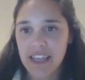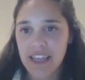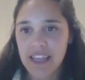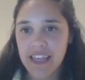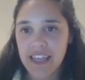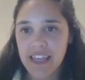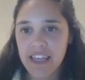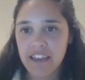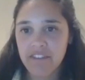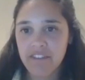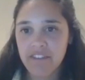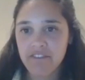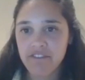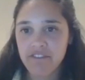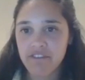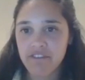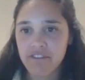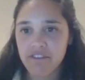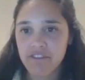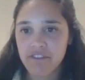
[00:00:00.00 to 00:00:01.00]

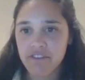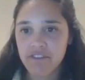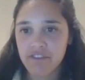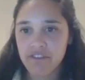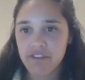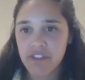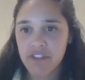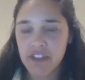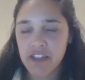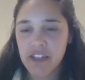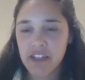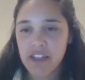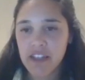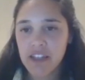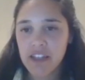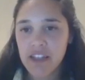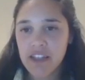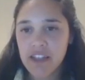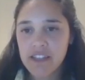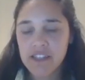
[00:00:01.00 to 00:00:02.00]
if
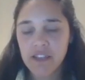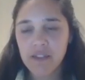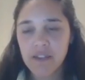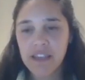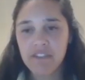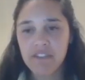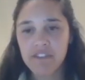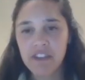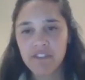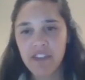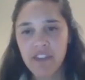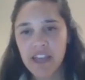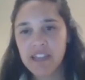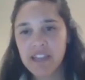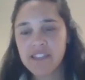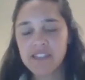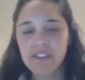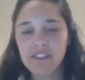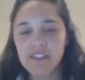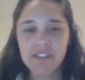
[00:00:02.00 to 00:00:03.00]

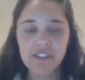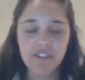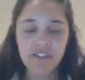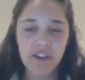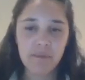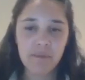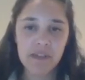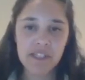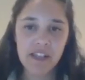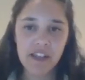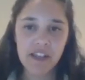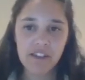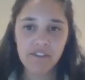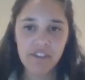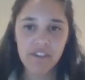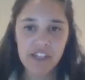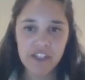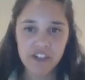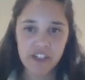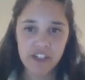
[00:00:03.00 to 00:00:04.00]
Exzolt is very much like
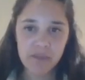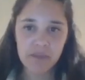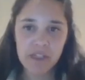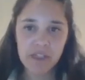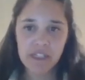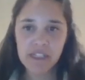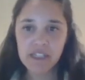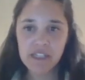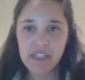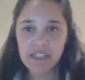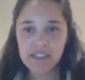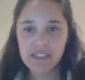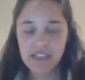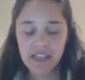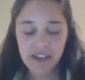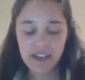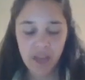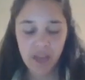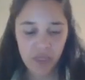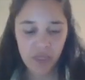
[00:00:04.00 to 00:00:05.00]
flea treatment, is there
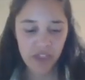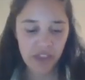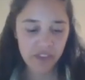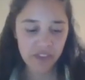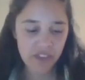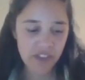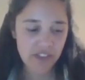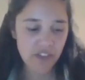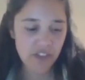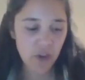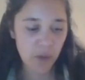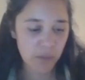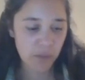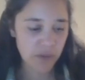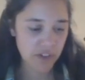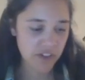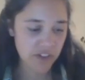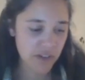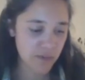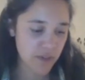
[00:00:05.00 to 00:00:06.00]
nothing that's not
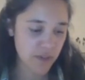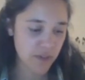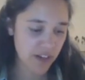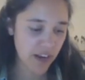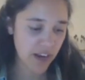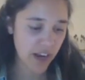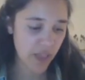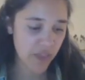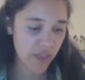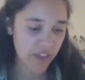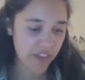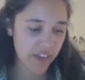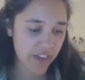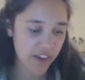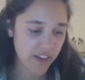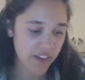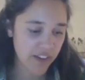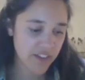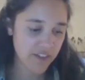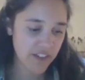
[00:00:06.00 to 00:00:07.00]
prescription? And I think the
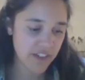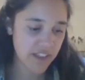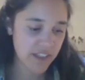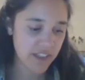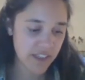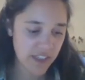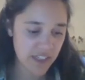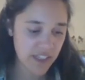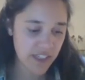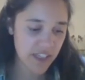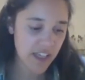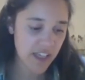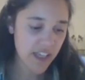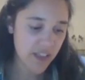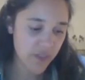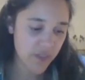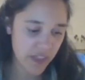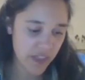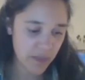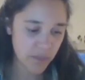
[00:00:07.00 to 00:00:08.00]
answer is that
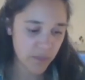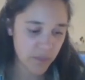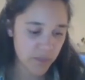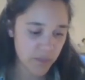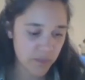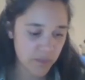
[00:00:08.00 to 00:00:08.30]
the